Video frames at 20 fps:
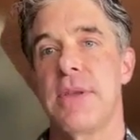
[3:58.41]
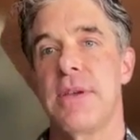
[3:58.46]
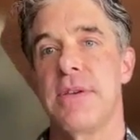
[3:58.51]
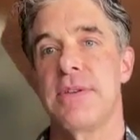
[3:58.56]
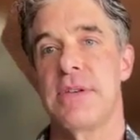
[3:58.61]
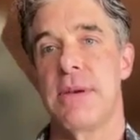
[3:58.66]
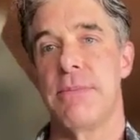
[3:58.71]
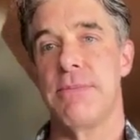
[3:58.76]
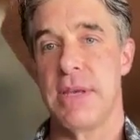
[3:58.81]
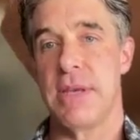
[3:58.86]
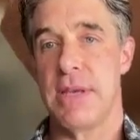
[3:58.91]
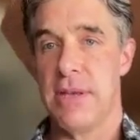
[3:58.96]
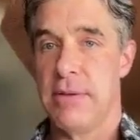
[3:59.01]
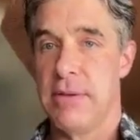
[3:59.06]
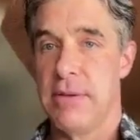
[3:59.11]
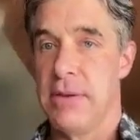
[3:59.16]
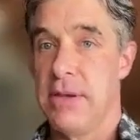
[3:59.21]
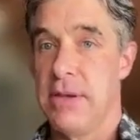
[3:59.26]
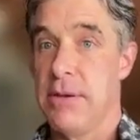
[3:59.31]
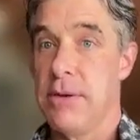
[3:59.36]
something
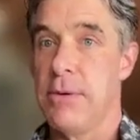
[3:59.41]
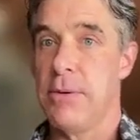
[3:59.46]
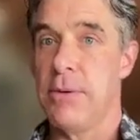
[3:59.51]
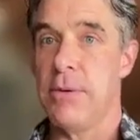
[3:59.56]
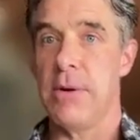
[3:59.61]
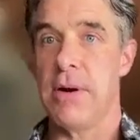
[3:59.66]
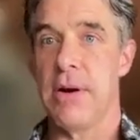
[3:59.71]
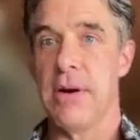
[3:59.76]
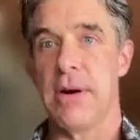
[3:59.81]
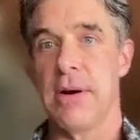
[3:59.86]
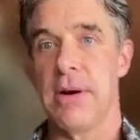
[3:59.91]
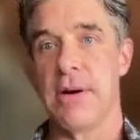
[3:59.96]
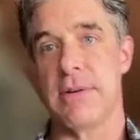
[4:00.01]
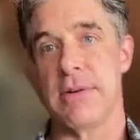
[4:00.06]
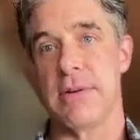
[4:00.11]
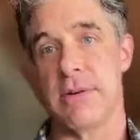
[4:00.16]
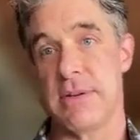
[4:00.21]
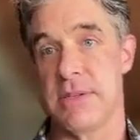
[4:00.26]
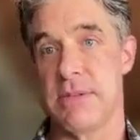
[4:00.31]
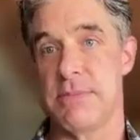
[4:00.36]
you
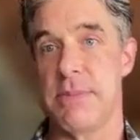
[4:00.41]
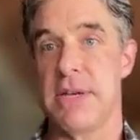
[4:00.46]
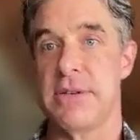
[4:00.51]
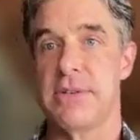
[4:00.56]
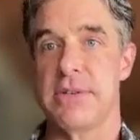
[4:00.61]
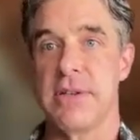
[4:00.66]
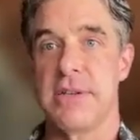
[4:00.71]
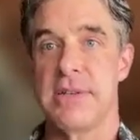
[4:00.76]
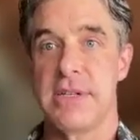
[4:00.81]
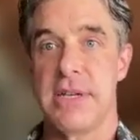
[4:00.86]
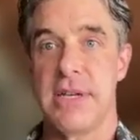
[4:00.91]
are a specialist